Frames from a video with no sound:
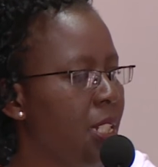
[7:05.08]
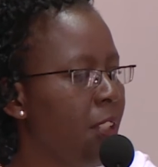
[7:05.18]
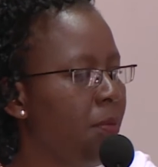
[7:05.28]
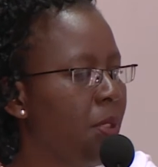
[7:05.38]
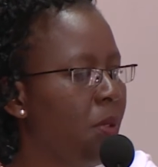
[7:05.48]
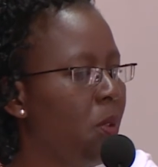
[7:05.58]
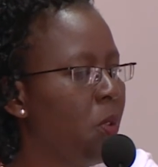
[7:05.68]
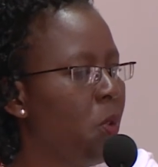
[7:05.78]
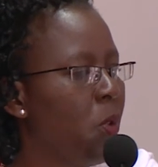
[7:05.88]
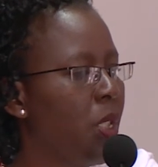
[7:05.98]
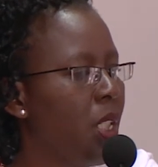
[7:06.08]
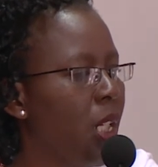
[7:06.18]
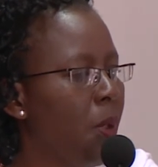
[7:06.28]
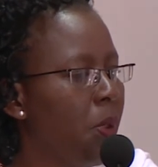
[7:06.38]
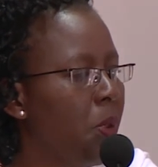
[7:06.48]
have been ongoing in
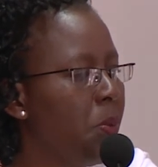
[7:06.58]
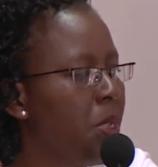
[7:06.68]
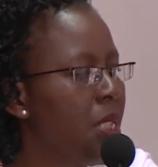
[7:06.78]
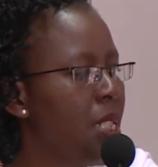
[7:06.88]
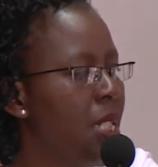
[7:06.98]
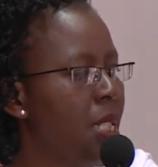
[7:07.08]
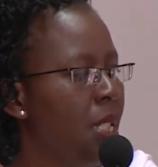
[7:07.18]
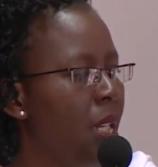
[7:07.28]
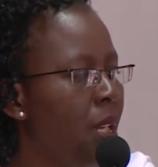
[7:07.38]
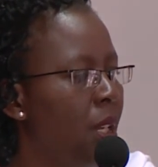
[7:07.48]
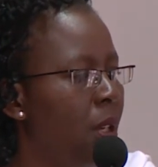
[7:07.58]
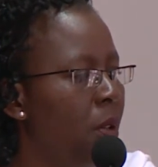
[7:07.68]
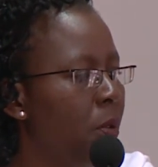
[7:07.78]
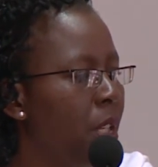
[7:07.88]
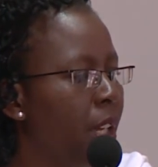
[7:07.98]
our communities.
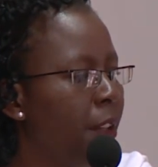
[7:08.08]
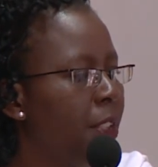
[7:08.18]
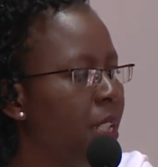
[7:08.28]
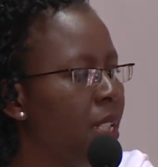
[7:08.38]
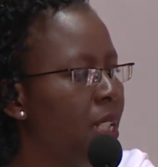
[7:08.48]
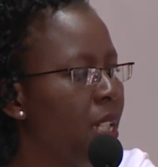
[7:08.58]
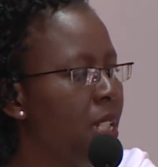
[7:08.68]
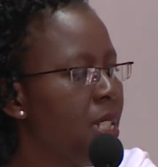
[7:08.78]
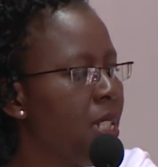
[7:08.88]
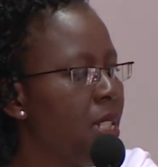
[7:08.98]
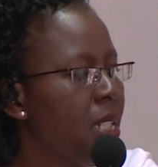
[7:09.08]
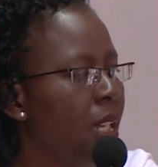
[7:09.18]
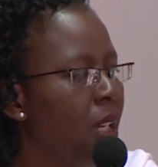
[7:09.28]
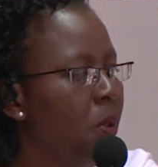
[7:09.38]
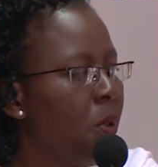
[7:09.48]
We have the linkages
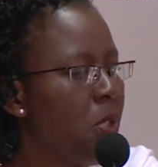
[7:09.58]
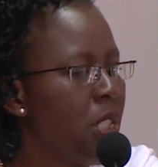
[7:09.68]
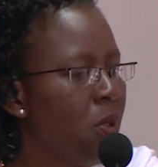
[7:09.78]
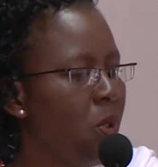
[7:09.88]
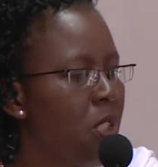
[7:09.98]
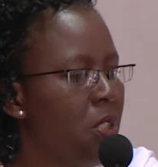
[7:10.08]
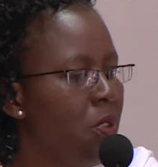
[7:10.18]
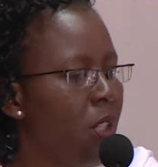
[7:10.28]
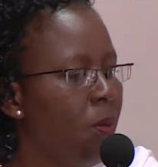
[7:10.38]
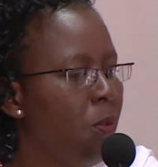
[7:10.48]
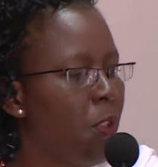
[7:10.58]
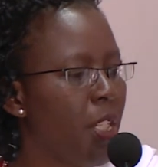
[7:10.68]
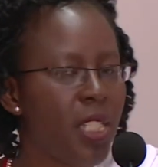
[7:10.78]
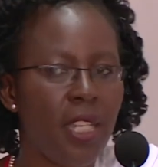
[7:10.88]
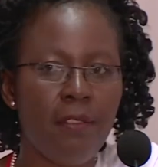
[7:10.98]
across the continuum for
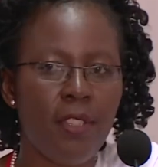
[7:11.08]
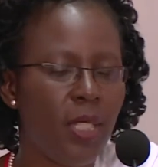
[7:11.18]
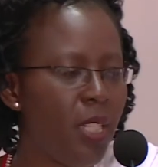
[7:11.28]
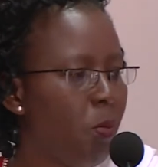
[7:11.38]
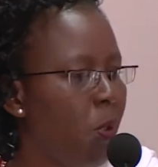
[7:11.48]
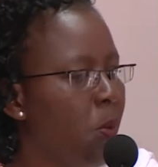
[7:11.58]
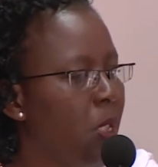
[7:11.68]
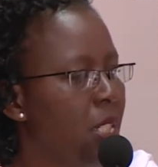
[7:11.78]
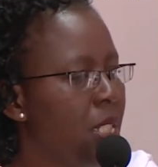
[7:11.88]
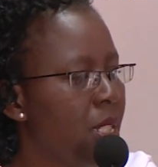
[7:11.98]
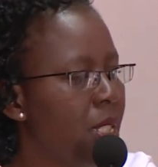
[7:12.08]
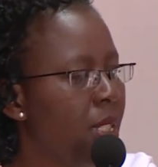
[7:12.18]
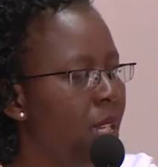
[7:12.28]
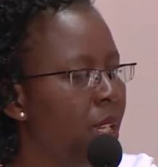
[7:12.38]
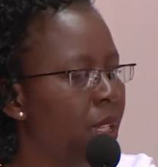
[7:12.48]
HIV key
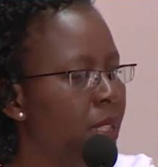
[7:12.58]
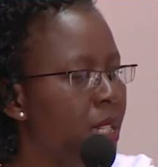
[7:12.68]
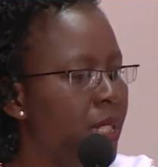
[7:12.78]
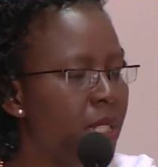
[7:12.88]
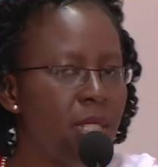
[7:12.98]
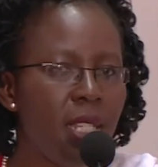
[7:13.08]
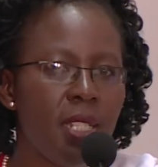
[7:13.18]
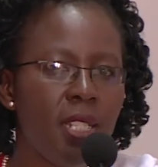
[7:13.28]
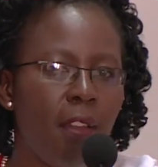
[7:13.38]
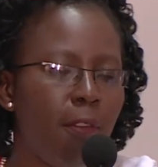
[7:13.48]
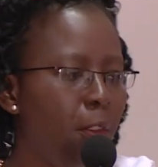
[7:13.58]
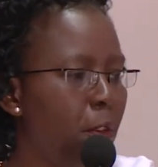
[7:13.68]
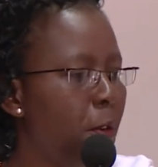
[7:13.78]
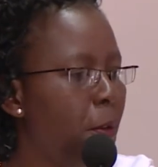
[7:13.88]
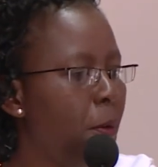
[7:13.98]
populations. This is data
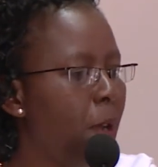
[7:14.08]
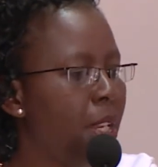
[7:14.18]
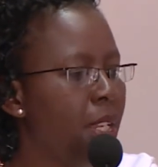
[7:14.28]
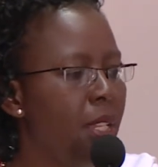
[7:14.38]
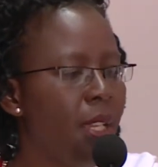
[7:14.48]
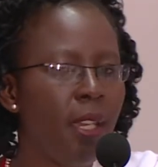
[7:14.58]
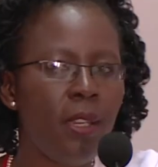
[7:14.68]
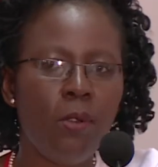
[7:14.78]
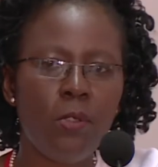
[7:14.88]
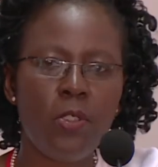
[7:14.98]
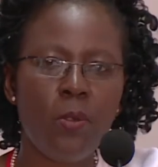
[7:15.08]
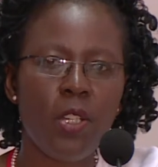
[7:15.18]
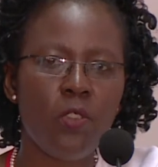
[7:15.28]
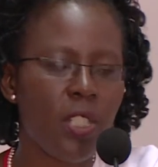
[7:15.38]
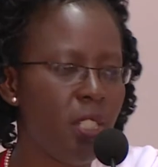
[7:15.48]
for 1 year, October
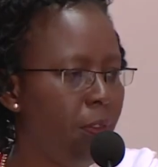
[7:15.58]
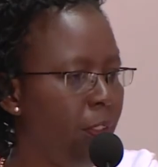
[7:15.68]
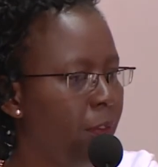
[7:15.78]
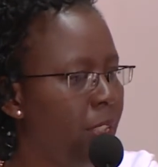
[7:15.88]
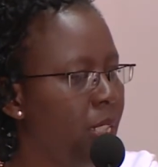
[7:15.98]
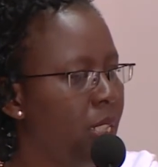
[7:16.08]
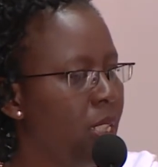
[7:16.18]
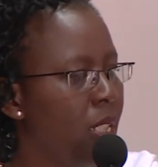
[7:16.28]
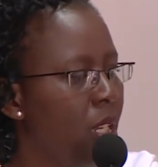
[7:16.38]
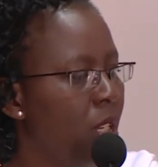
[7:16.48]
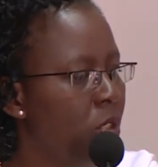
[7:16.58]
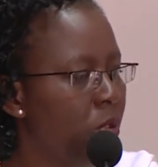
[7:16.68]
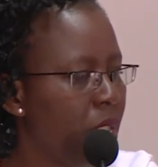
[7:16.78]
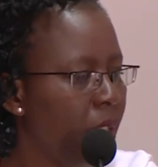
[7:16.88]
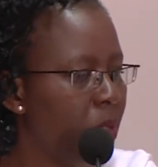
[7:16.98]
2015
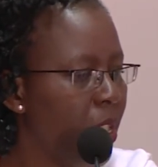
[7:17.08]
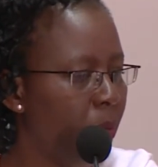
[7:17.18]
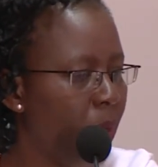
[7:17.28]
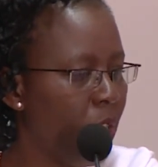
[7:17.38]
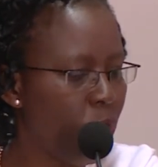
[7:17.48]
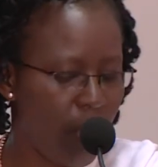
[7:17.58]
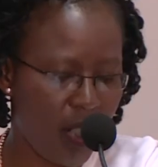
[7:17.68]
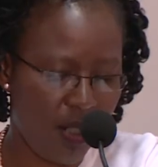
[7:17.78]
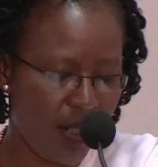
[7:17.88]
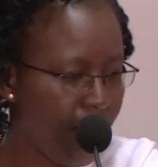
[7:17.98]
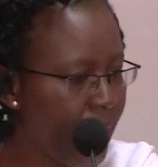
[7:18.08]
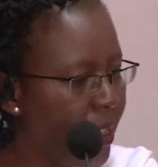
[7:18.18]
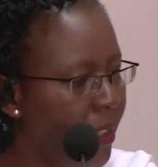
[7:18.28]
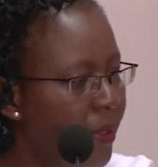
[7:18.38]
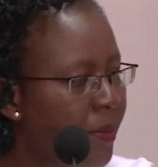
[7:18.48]
to September
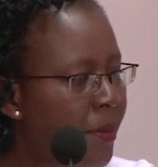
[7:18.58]
2016.